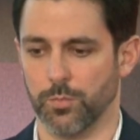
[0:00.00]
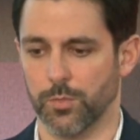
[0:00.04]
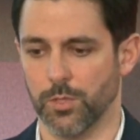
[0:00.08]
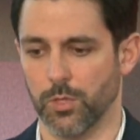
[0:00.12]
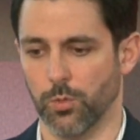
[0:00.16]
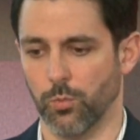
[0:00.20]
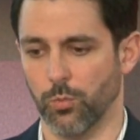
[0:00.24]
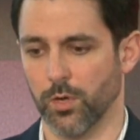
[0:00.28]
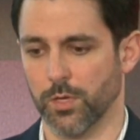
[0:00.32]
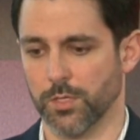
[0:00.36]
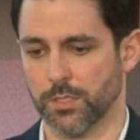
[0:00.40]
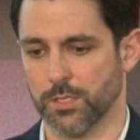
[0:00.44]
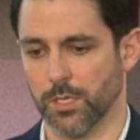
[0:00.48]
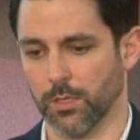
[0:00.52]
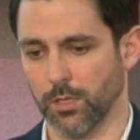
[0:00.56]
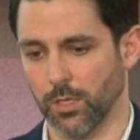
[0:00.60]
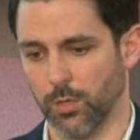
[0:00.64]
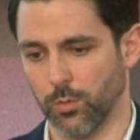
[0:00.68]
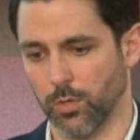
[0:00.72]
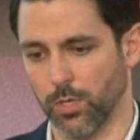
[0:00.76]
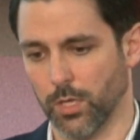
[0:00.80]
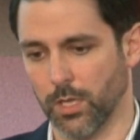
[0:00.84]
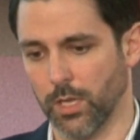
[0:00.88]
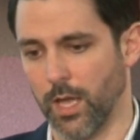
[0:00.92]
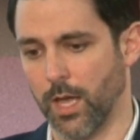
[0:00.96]
You want to
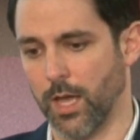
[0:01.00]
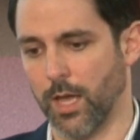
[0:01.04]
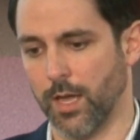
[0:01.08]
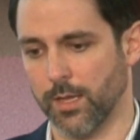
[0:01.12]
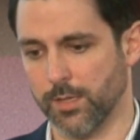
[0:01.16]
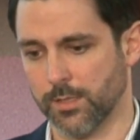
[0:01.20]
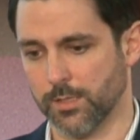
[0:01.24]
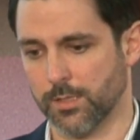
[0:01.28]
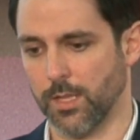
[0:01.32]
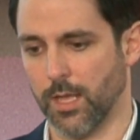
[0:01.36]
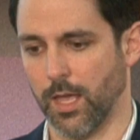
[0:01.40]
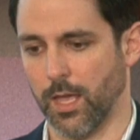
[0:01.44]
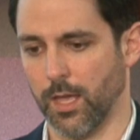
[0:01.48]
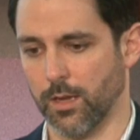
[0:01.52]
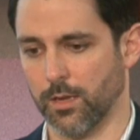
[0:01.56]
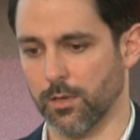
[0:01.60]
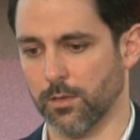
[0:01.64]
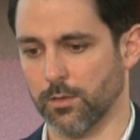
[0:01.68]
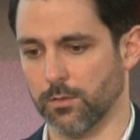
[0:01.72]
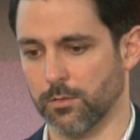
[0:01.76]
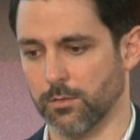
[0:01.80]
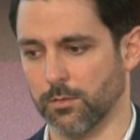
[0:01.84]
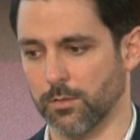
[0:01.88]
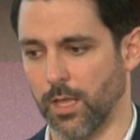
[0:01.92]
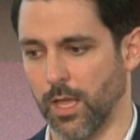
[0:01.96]
localize
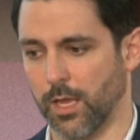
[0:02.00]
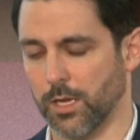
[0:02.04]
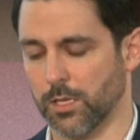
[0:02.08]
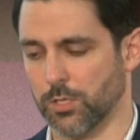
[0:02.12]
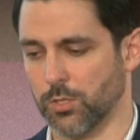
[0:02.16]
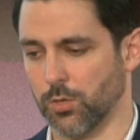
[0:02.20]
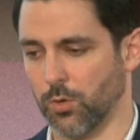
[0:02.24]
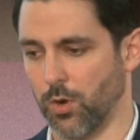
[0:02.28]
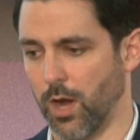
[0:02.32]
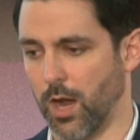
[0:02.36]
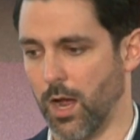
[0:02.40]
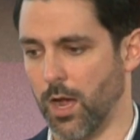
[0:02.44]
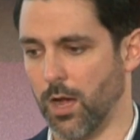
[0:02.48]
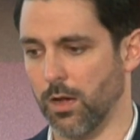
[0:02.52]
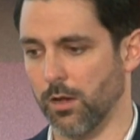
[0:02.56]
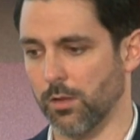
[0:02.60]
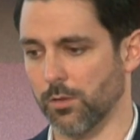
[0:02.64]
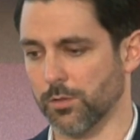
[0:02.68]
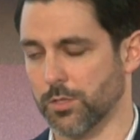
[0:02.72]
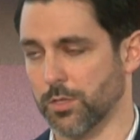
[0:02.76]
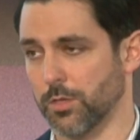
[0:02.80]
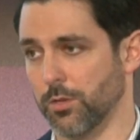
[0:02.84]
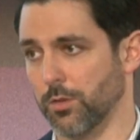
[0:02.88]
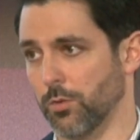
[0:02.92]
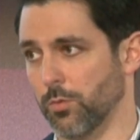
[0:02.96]
that
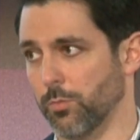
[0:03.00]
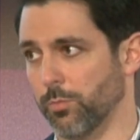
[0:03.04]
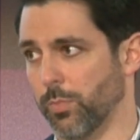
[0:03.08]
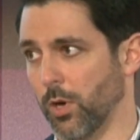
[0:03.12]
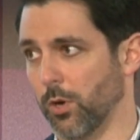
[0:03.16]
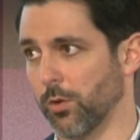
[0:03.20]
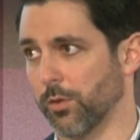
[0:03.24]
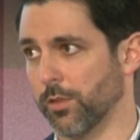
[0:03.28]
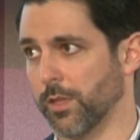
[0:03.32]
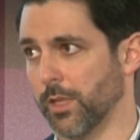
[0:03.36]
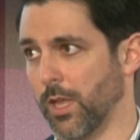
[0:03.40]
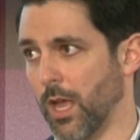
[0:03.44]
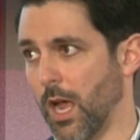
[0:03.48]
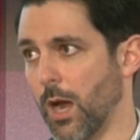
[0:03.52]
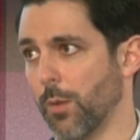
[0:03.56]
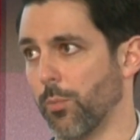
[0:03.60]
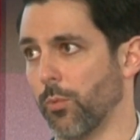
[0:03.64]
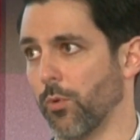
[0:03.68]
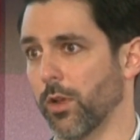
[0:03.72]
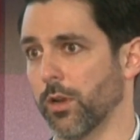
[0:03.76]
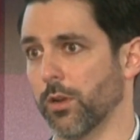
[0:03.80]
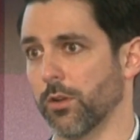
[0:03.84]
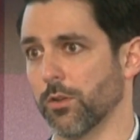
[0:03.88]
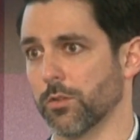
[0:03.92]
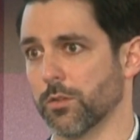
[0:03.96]
trial to both the
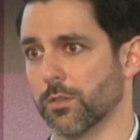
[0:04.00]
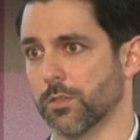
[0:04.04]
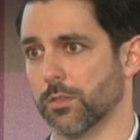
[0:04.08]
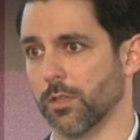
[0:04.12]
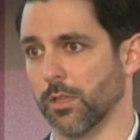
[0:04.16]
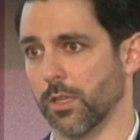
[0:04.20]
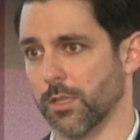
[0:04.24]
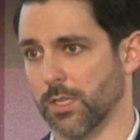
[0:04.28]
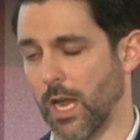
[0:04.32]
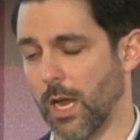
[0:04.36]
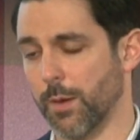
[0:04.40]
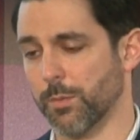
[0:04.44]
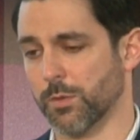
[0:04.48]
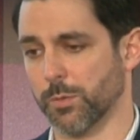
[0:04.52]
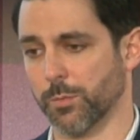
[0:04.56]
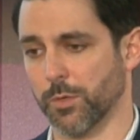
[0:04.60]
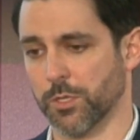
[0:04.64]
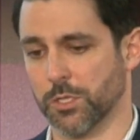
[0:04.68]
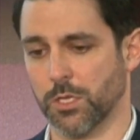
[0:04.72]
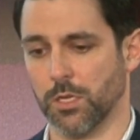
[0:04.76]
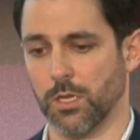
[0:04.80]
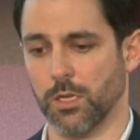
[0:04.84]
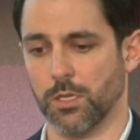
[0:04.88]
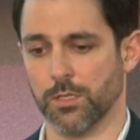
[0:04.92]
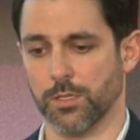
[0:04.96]
operators and the types of
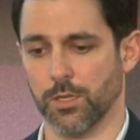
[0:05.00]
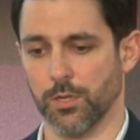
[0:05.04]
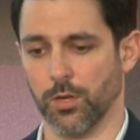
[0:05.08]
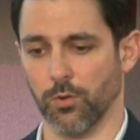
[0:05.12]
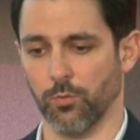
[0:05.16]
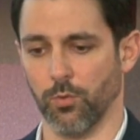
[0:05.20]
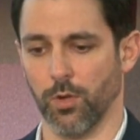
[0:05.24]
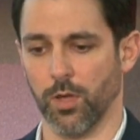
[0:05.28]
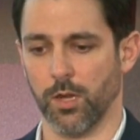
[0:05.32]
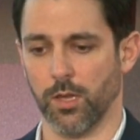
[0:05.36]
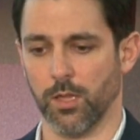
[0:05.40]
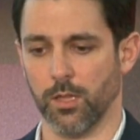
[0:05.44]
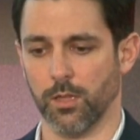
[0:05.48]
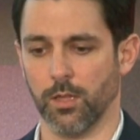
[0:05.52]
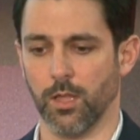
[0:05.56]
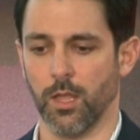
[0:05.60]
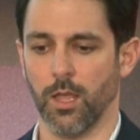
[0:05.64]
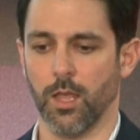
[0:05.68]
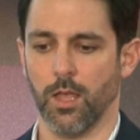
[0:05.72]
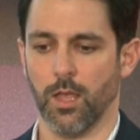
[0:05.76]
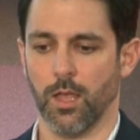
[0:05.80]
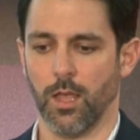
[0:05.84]
machines that you're running